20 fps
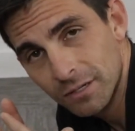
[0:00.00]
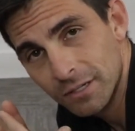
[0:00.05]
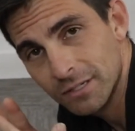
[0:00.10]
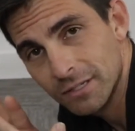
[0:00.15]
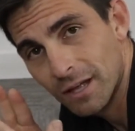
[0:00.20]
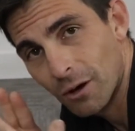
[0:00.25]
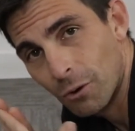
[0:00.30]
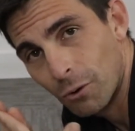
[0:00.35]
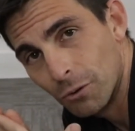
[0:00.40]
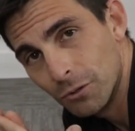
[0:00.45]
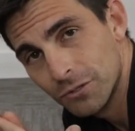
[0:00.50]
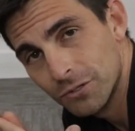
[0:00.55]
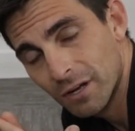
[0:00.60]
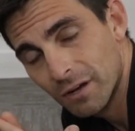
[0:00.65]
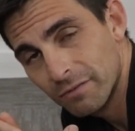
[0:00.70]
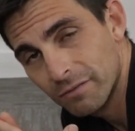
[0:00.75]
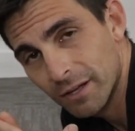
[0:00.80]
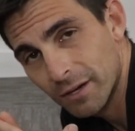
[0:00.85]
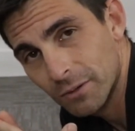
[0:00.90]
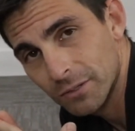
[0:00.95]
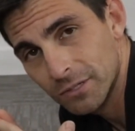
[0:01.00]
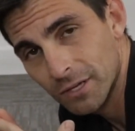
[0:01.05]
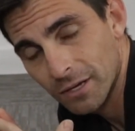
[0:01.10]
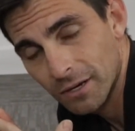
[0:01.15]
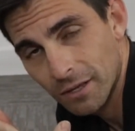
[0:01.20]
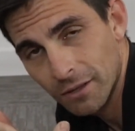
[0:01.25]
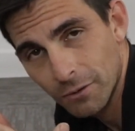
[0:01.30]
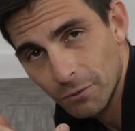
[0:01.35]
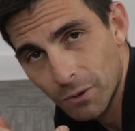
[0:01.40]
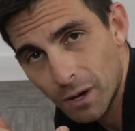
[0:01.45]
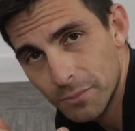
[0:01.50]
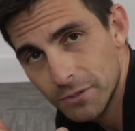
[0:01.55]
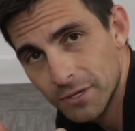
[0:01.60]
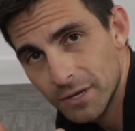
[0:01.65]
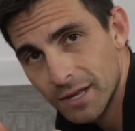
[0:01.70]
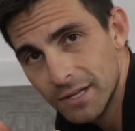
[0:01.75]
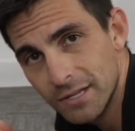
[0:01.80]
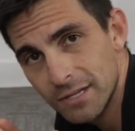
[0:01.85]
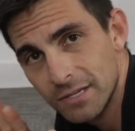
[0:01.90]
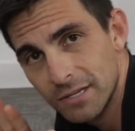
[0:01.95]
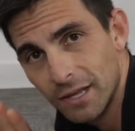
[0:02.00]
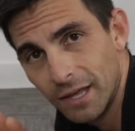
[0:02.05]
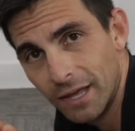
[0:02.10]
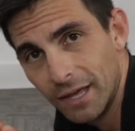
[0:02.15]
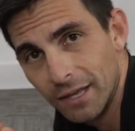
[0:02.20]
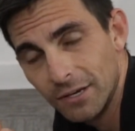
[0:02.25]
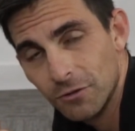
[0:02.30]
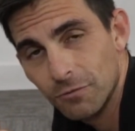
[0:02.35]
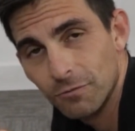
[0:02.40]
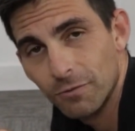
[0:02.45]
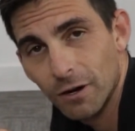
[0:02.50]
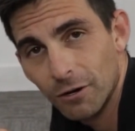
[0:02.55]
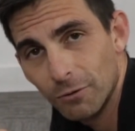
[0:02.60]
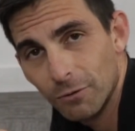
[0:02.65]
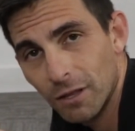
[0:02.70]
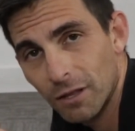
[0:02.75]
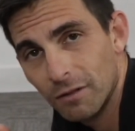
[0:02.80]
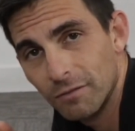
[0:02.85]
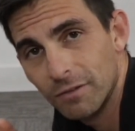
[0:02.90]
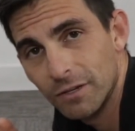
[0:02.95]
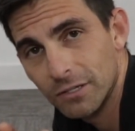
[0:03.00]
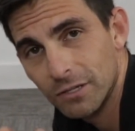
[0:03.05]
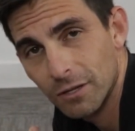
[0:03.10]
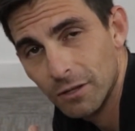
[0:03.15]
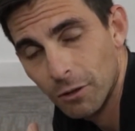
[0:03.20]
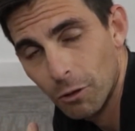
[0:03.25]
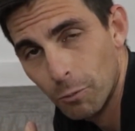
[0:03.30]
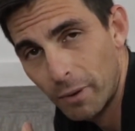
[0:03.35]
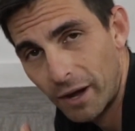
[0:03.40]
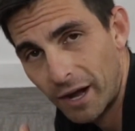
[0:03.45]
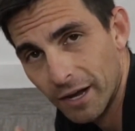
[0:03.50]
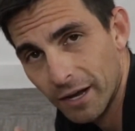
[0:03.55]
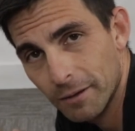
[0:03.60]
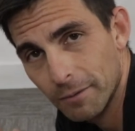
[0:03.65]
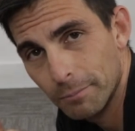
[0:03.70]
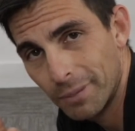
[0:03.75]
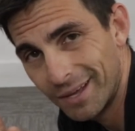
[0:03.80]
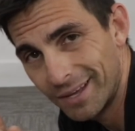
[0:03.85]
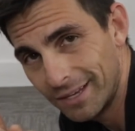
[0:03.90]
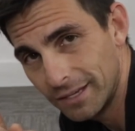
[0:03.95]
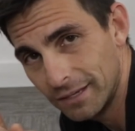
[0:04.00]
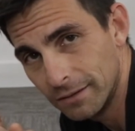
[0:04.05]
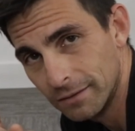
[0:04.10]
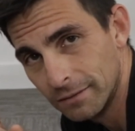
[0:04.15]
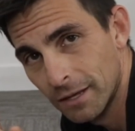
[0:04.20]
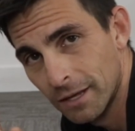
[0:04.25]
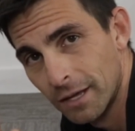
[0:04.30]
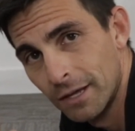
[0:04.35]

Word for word: It's not old stuff like what's on other websites and it's very relevant to low back pain.